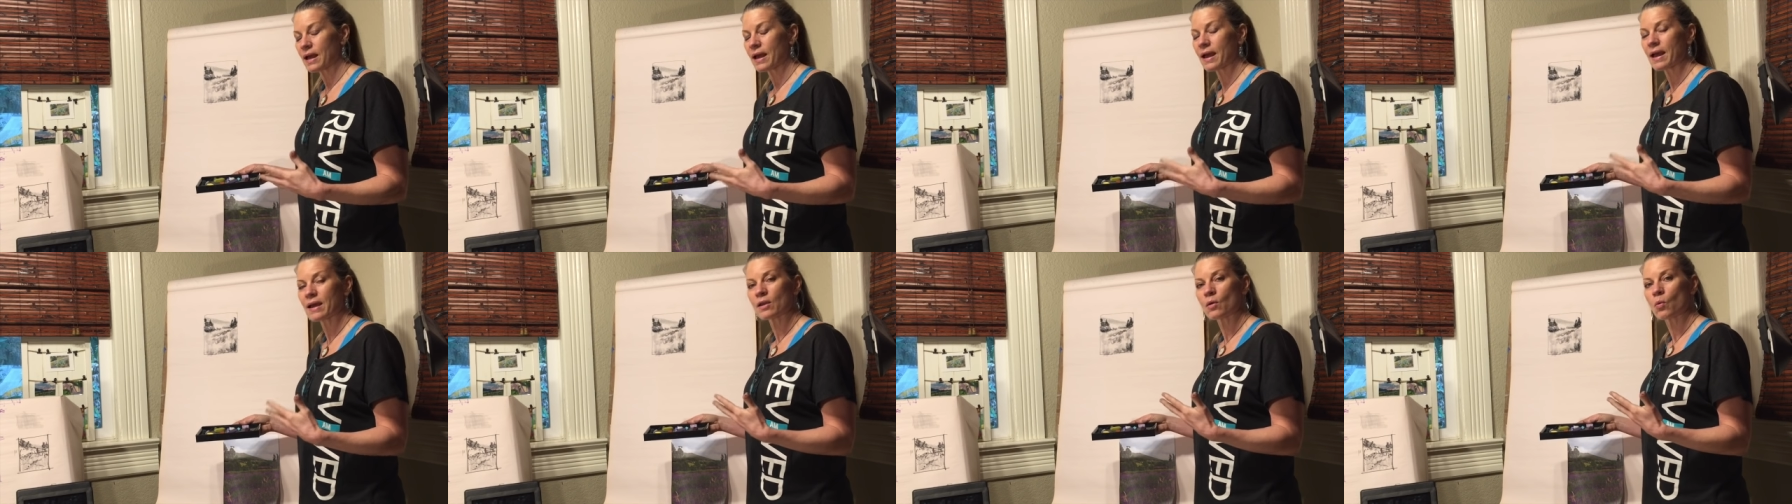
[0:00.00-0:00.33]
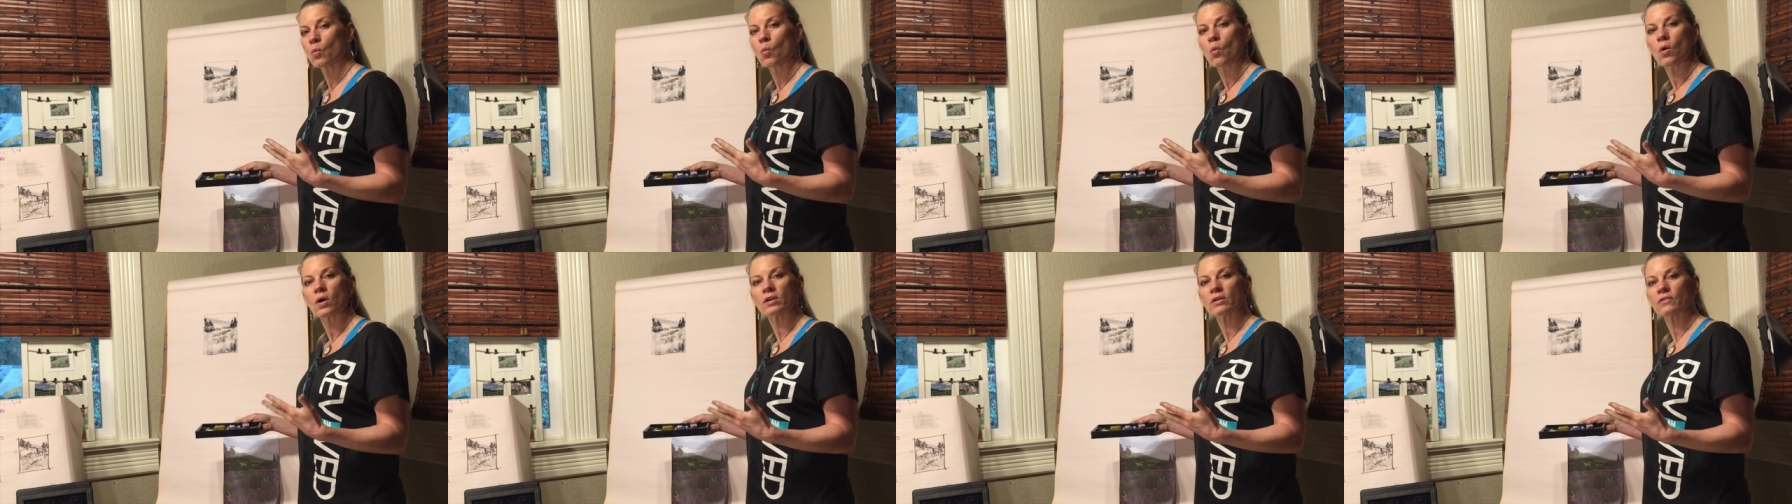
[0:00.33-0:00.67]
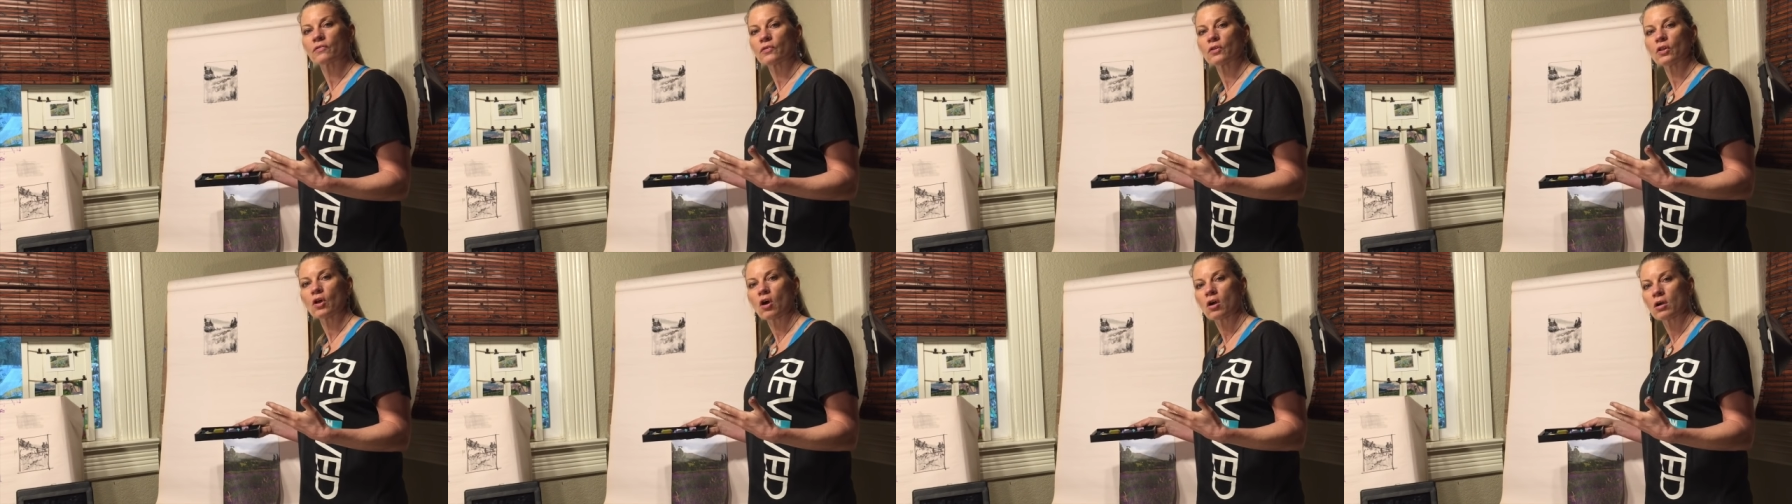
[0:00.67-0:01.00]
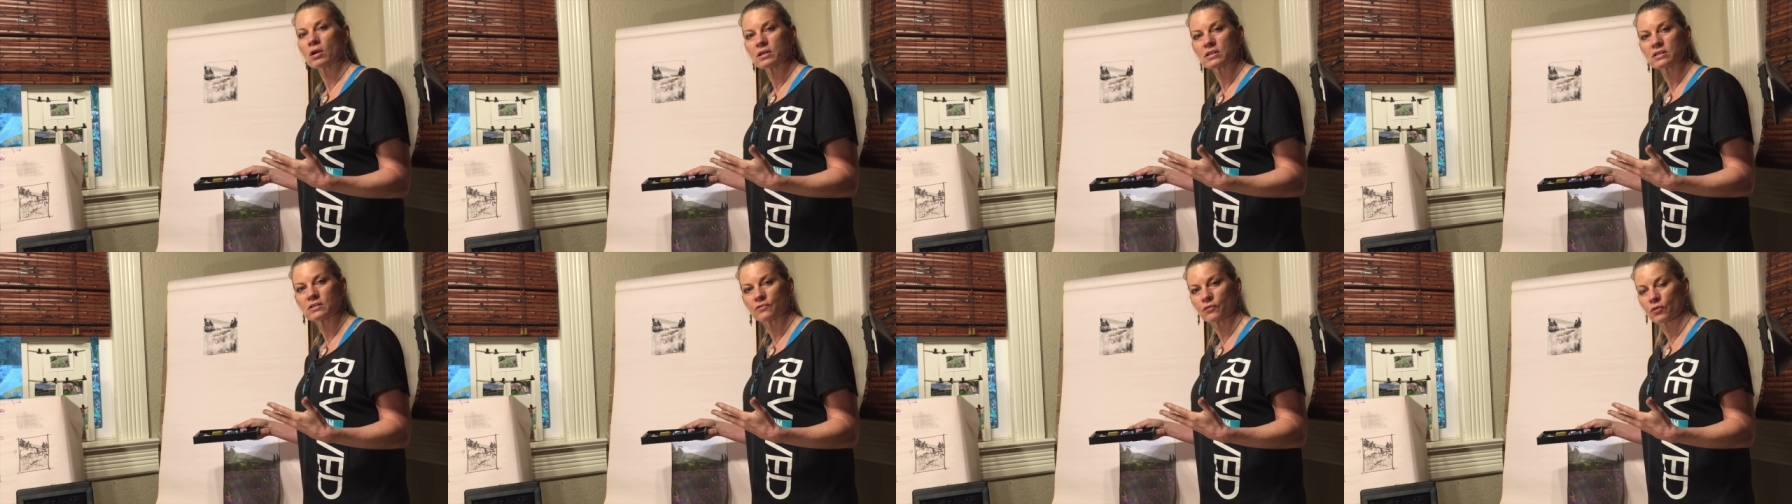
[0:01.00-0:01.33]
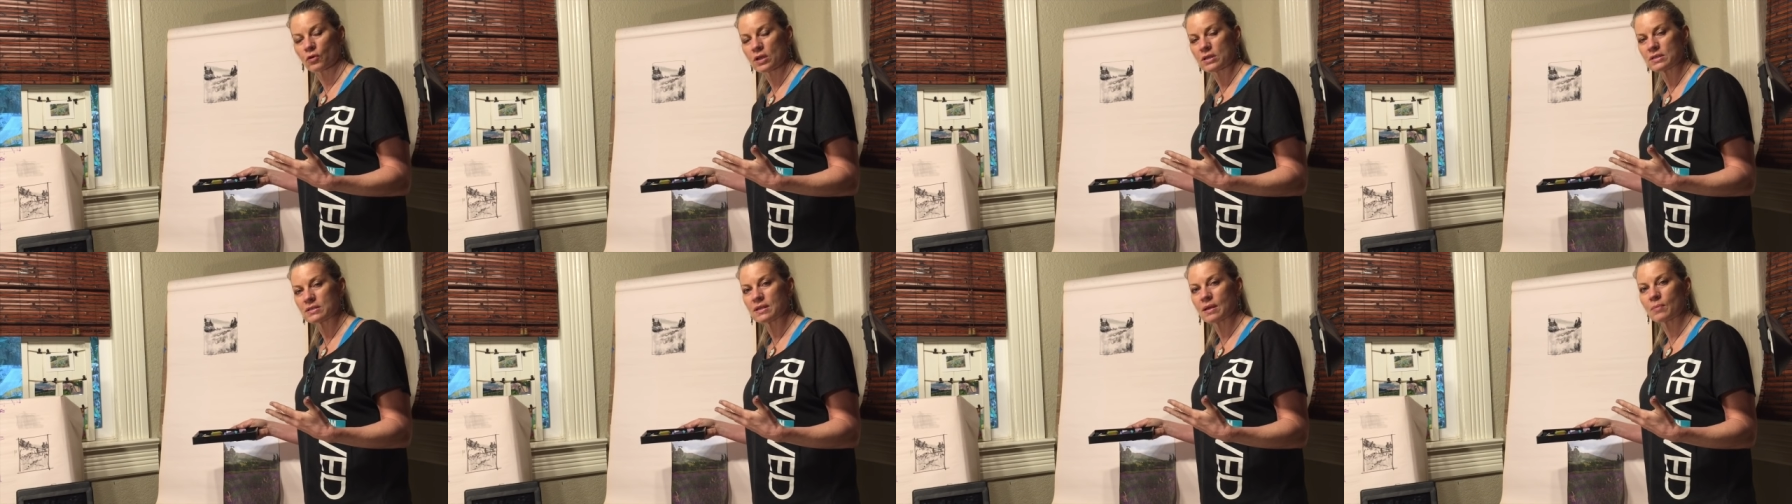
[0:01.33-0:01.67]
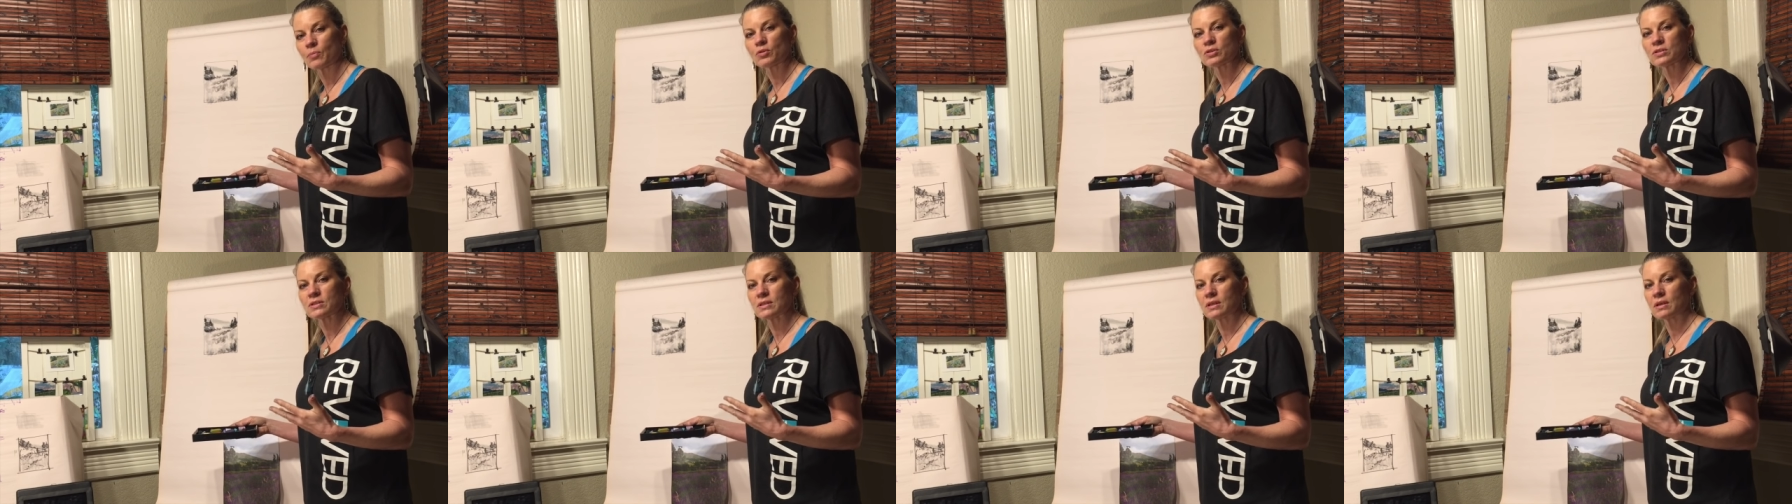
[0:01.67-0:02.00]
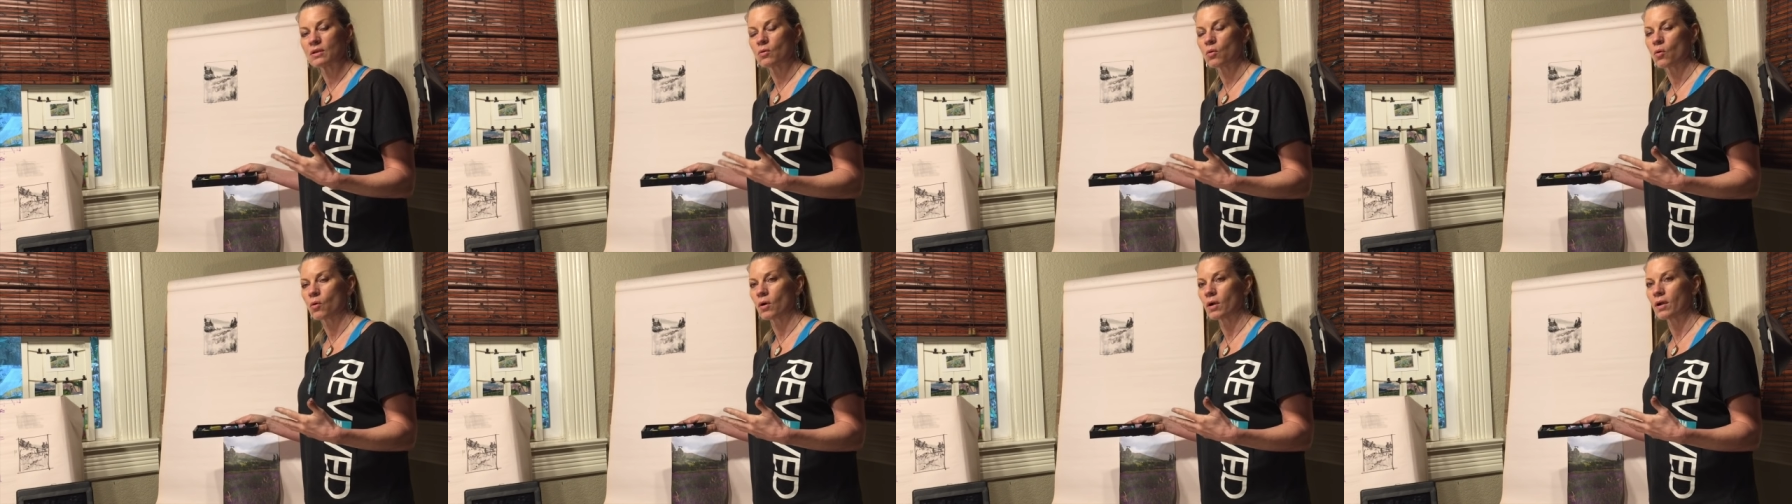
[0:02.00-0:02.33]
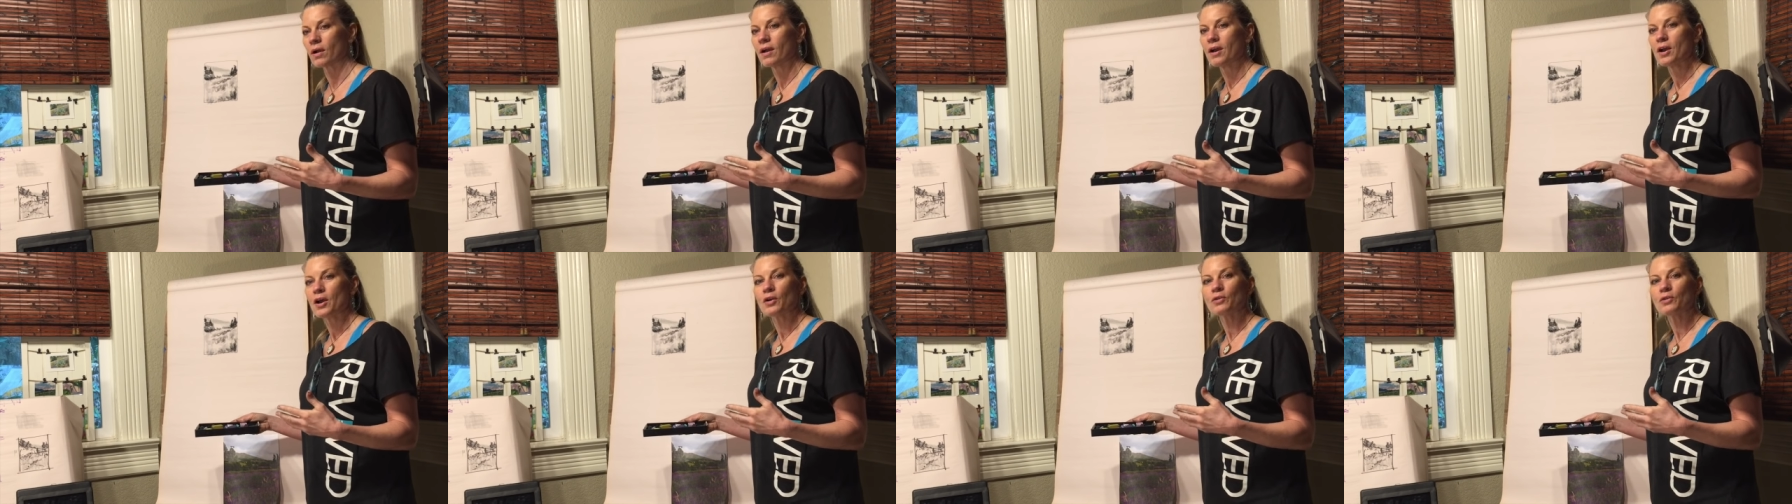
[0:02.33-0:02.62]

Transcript: I had a wonderful artist friend, Deborah Secor,